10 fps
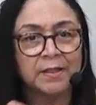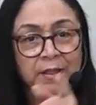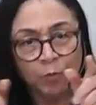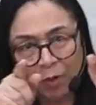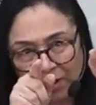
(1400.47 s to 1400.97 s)
They
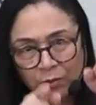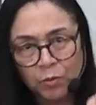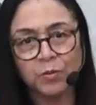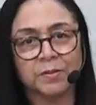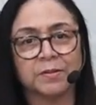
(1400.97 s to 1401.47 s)
want
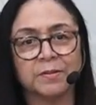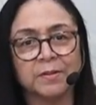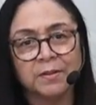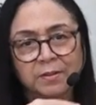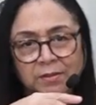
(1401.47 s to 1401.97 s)
those
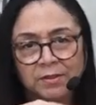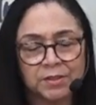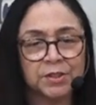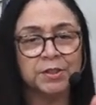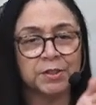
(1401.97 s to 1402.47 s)
to
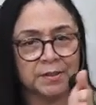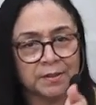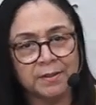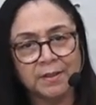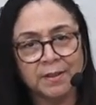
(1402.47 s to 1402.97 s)
turn
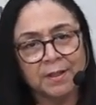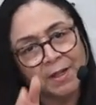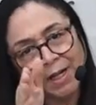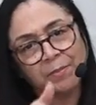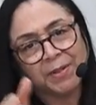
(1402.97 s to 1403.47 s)

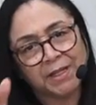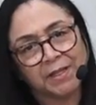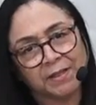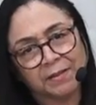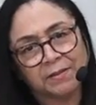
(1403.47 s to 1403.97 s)
and
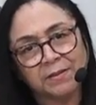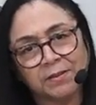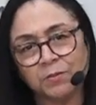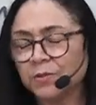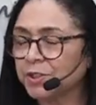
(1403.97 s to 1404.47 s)
begin
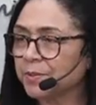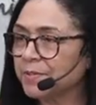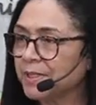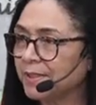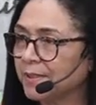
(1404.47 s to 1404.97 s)
to worship
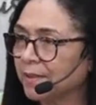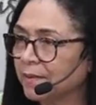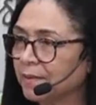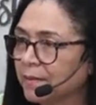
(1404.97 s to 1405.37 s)
Satan.